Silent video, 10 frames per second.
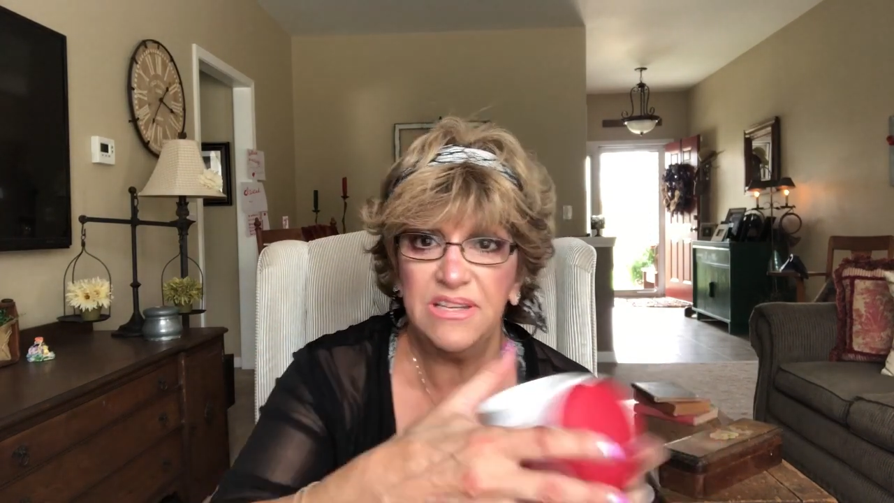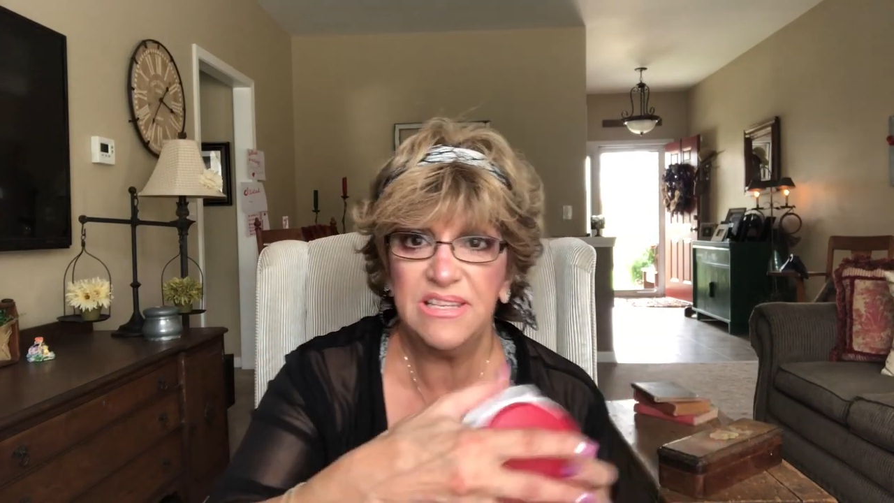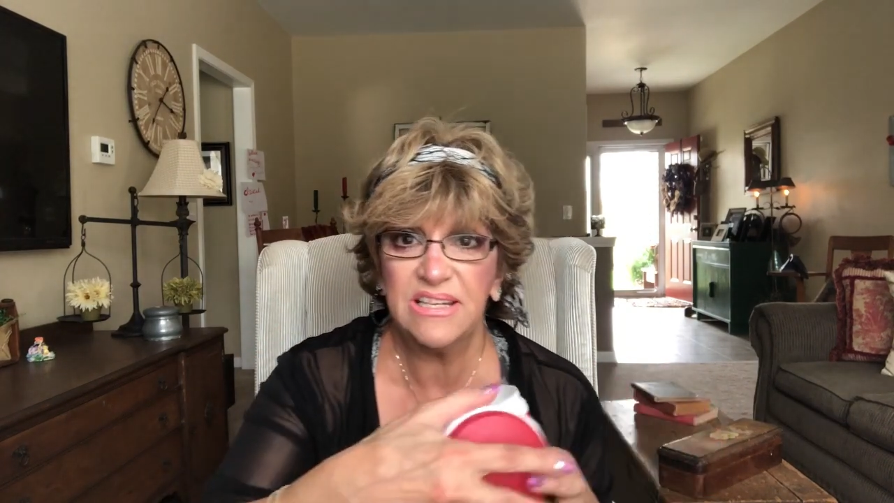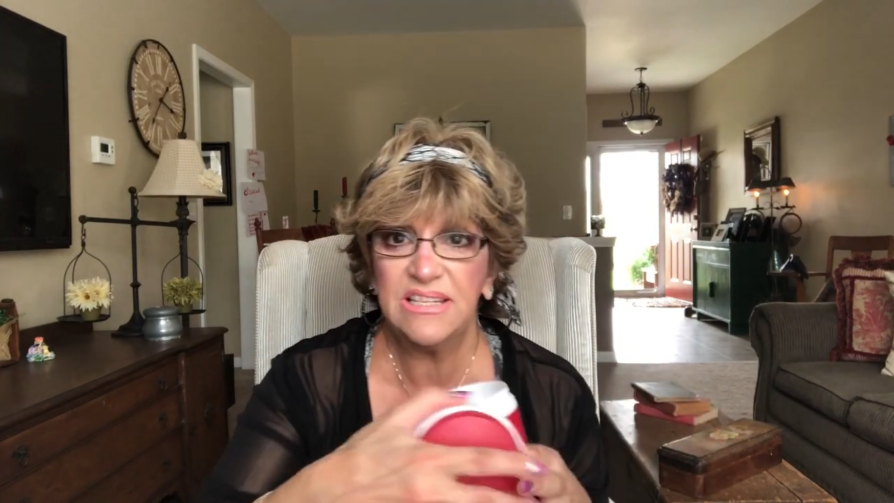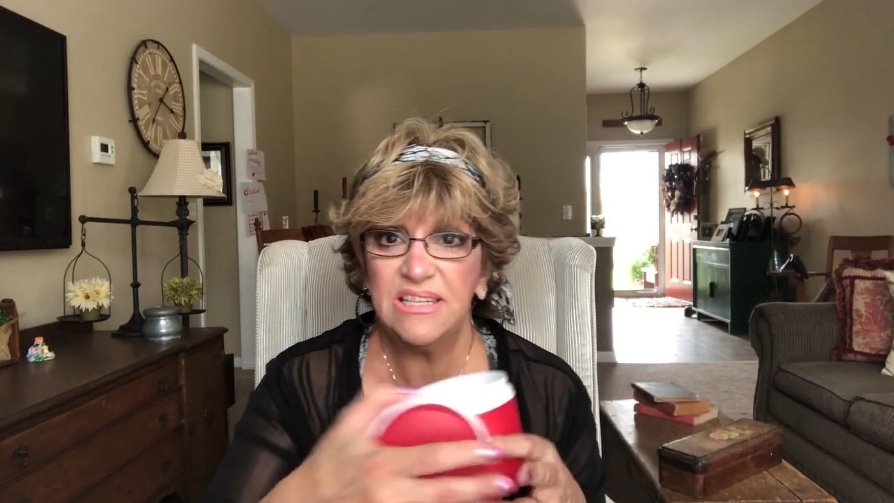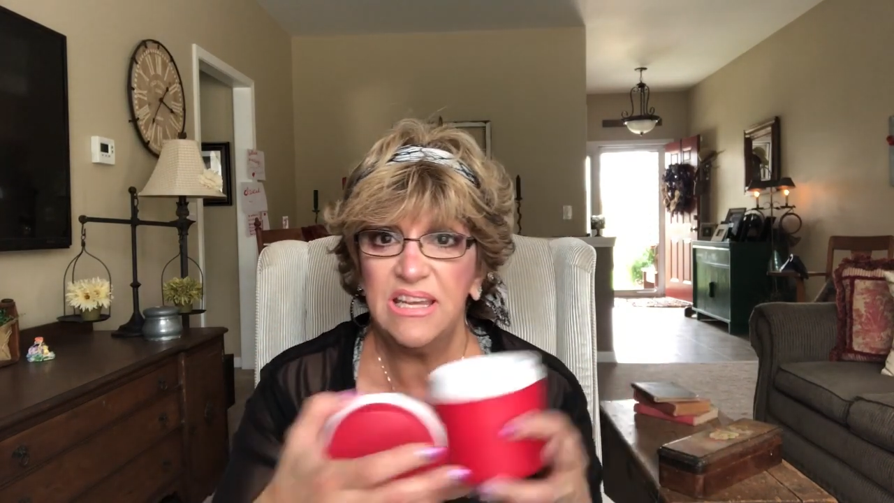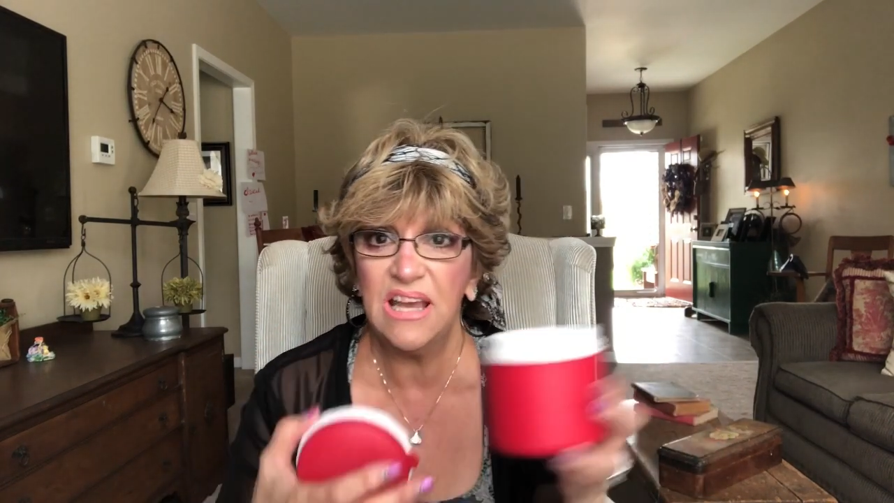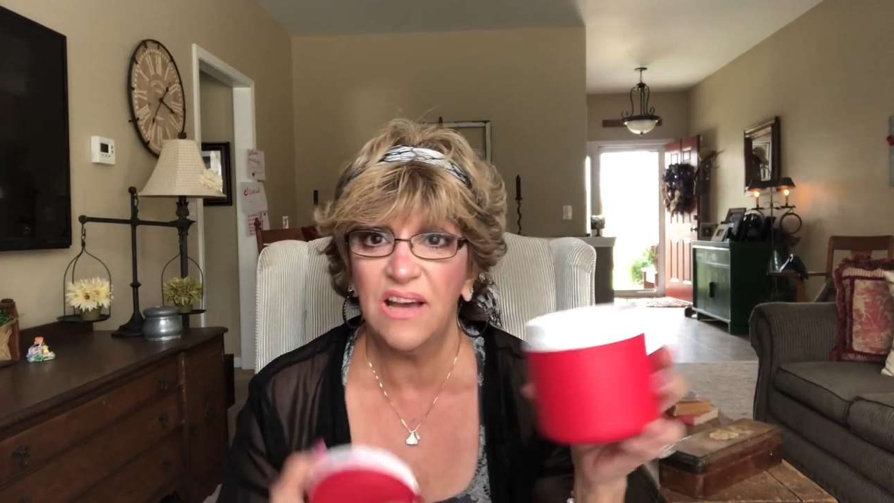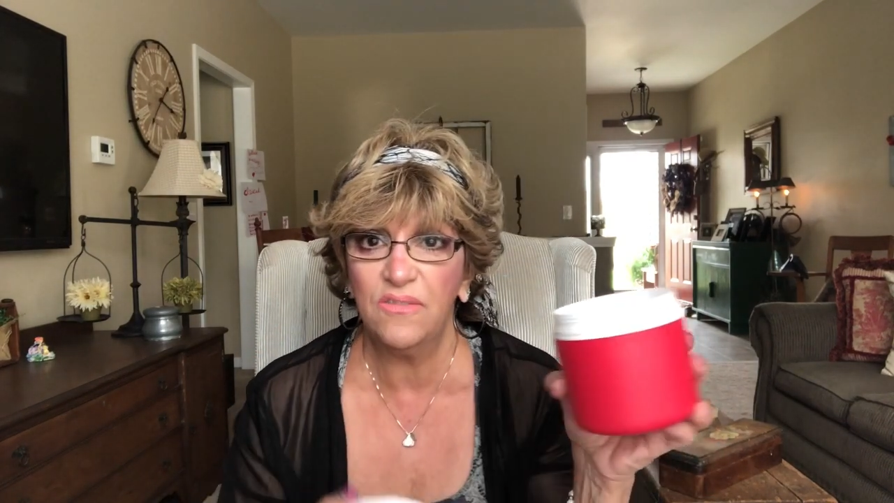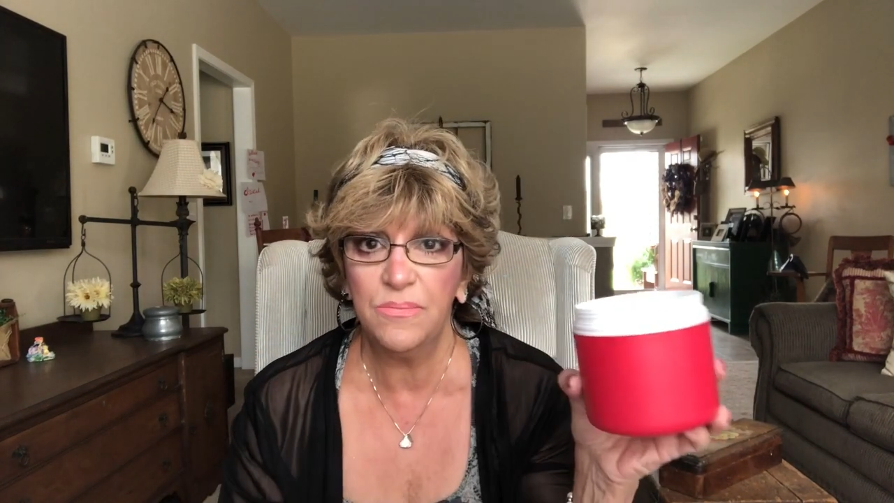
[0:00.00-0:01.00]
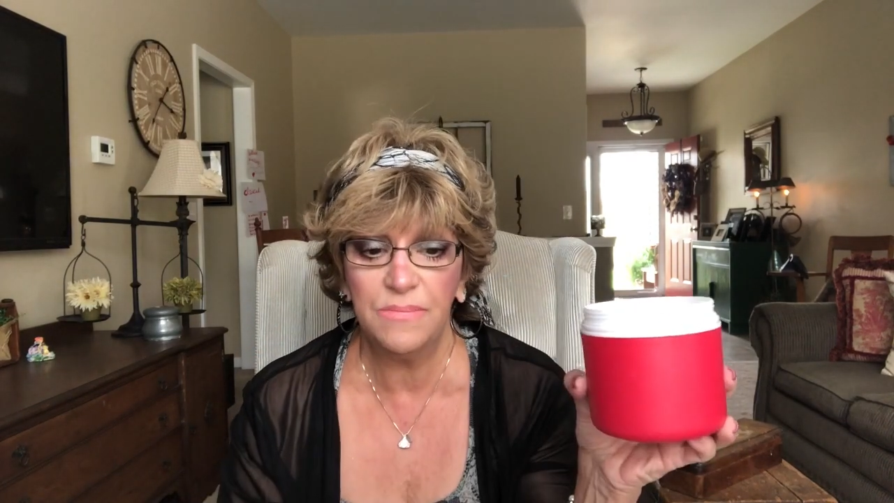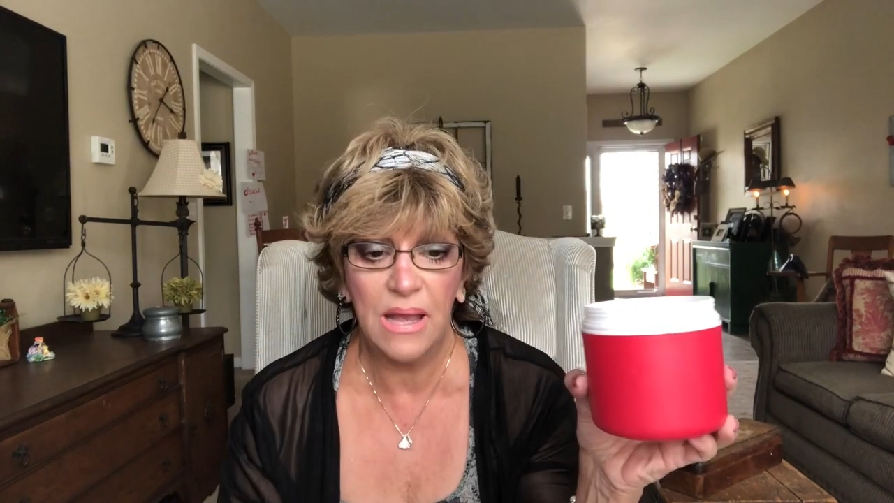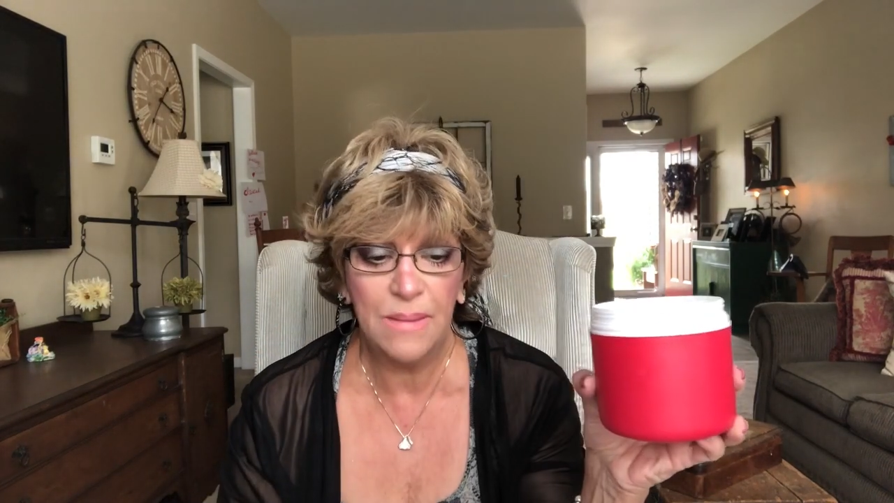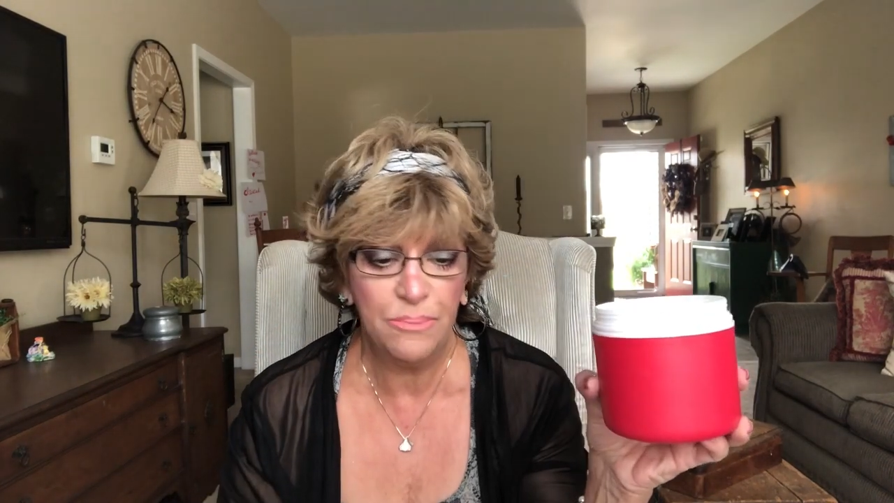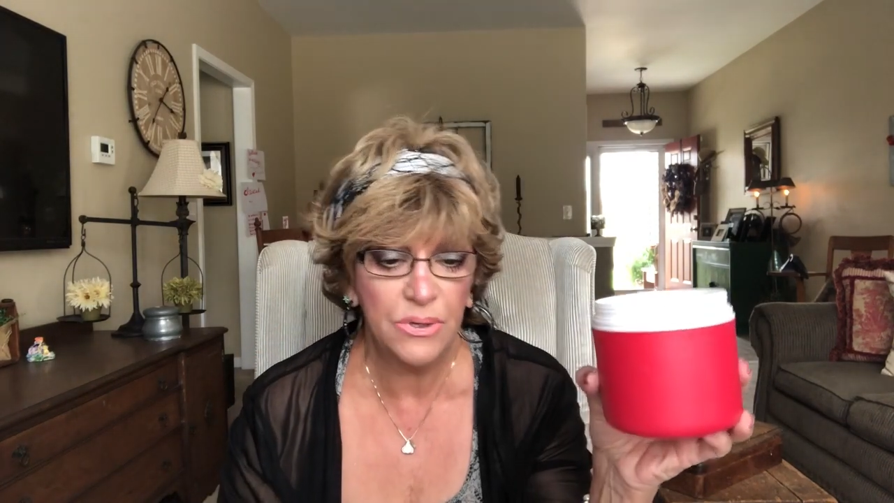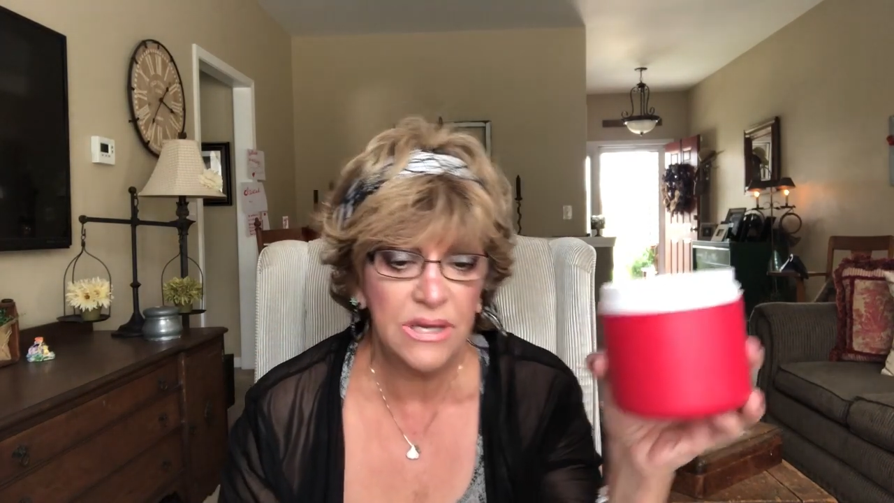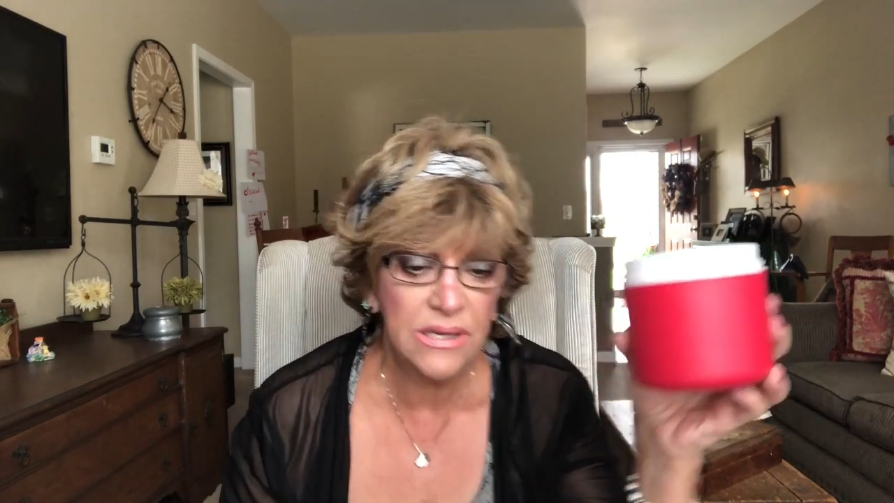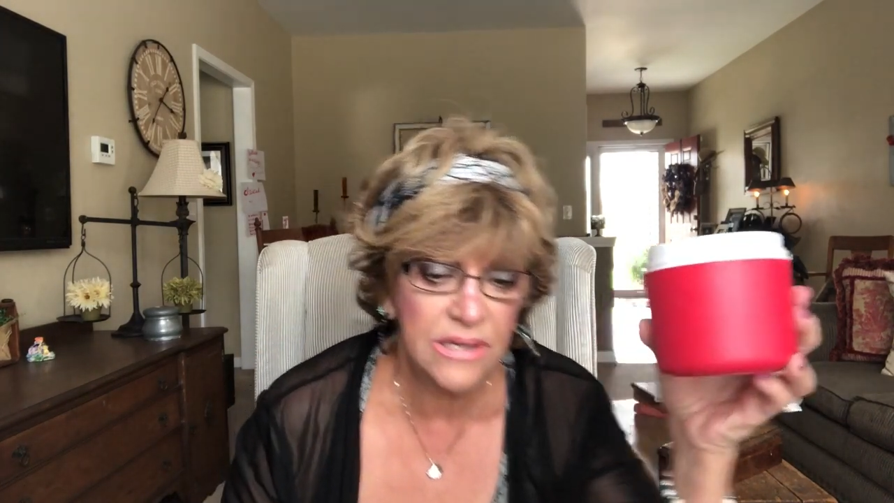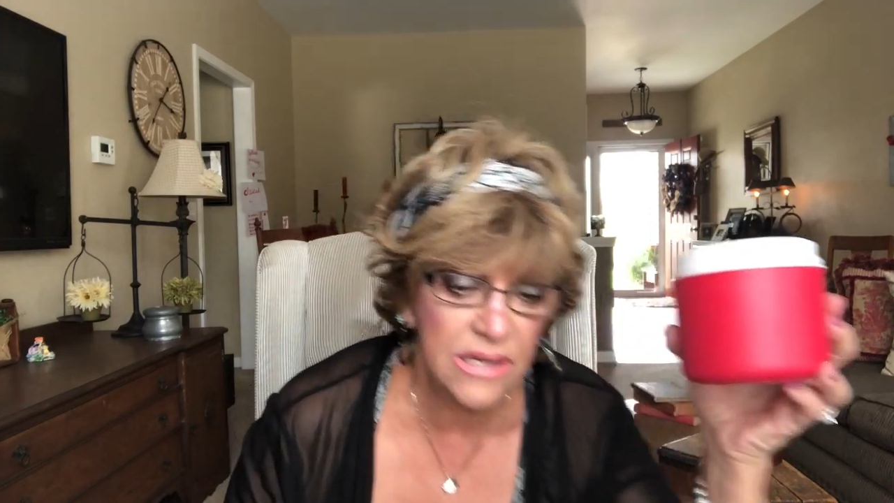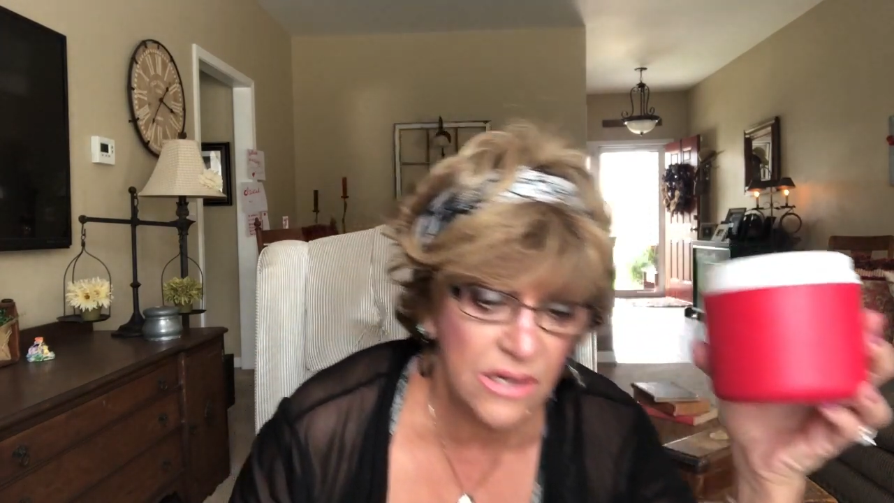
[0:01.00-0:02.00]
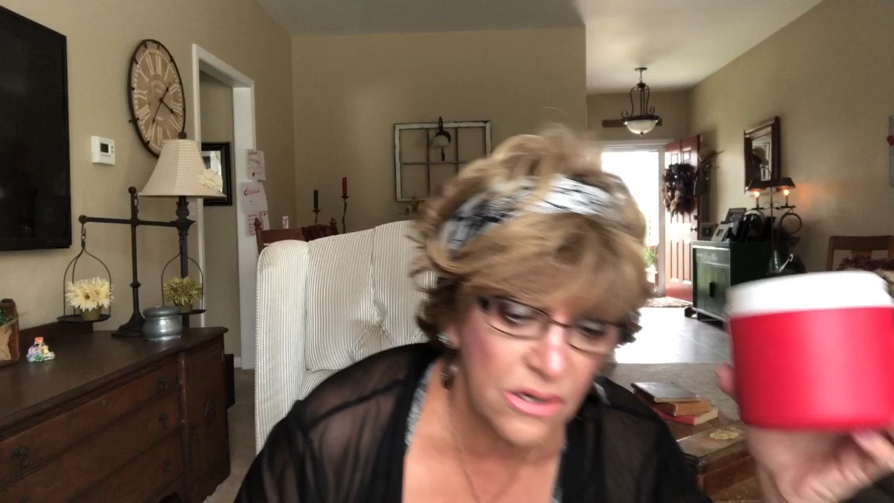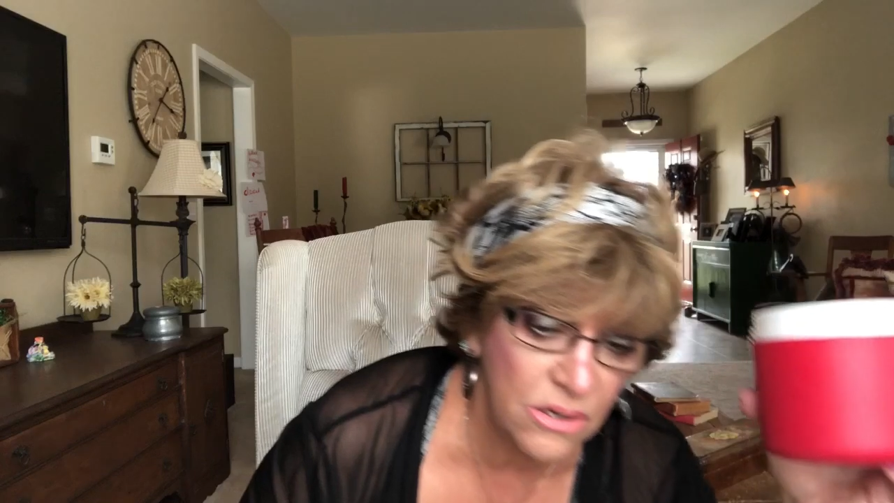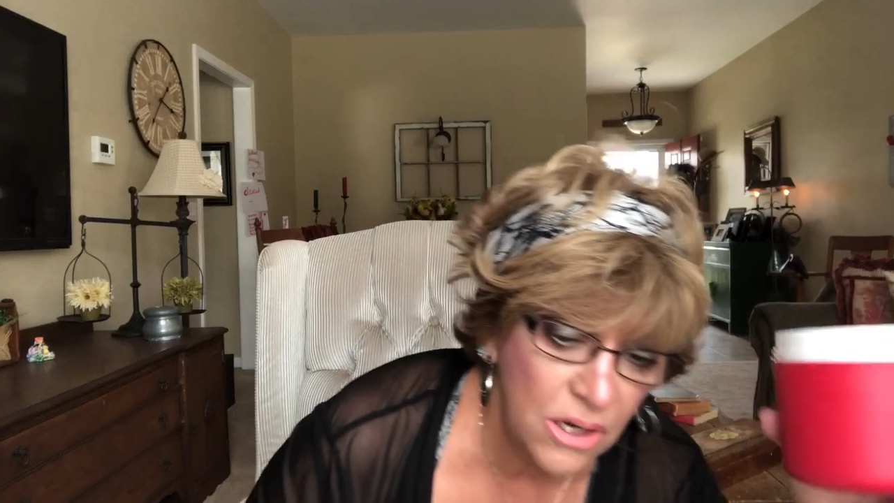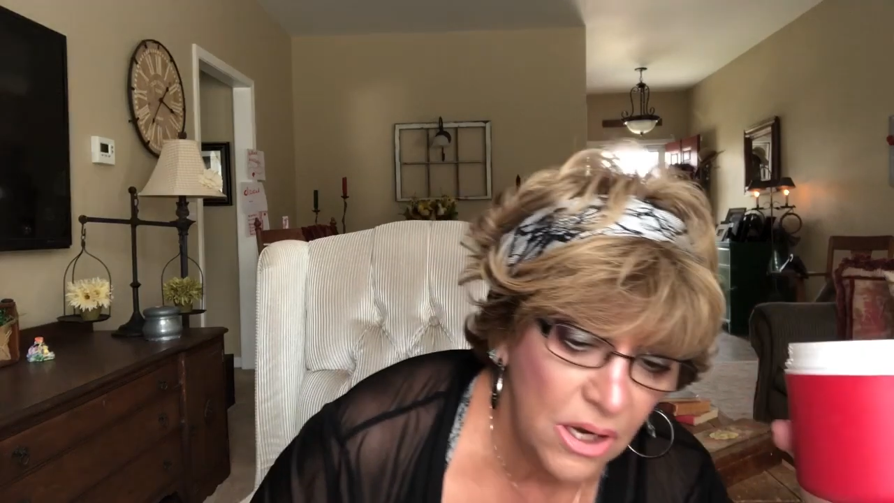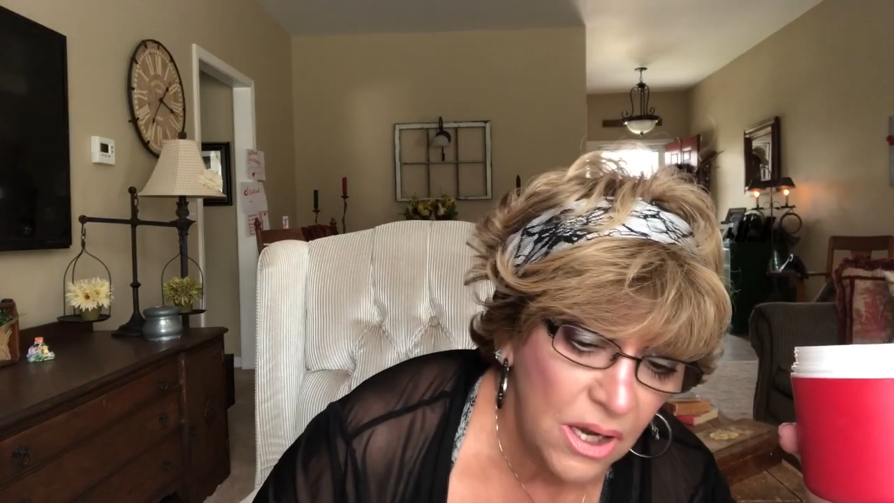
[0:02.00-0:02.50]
60 of them I put in here,